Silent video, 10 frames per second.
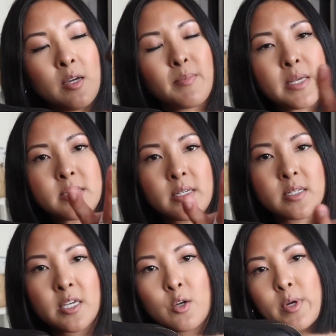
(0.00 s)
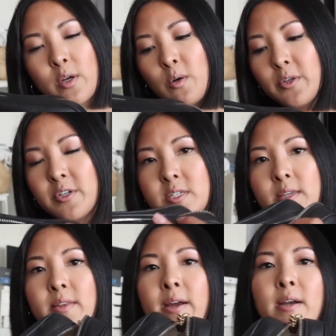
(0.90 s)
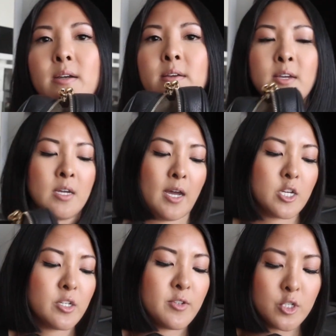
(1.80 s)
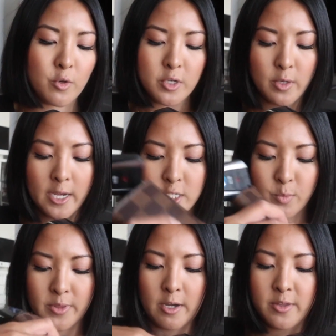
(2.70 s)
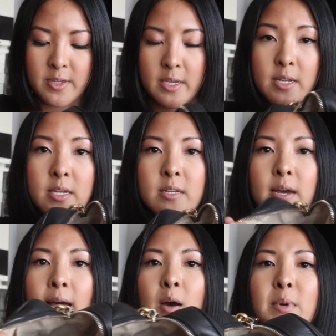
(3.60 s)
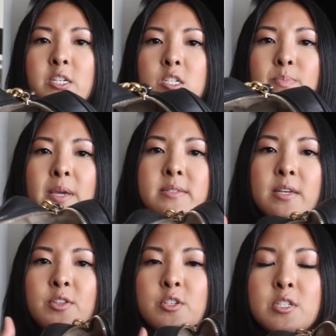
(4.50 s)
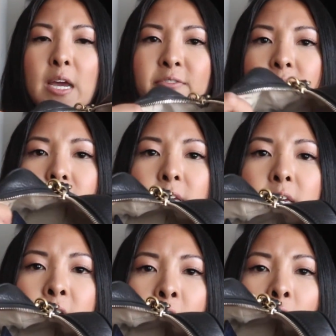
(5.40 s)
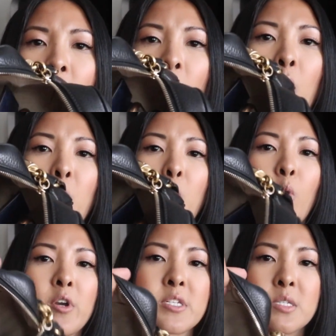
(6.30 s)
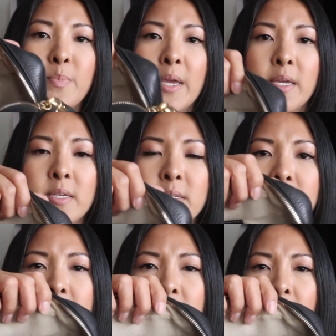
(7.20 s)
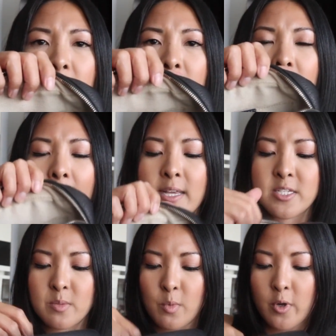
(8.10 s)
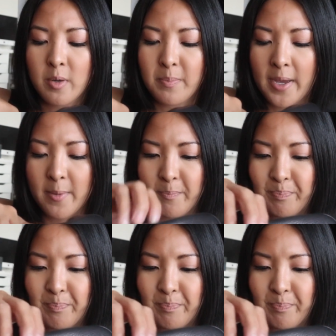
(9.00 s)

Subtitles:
my 6 key ring holders in there. I should have shown you actually with everything in it how much space. Like there's definitely more space and I could add some more, but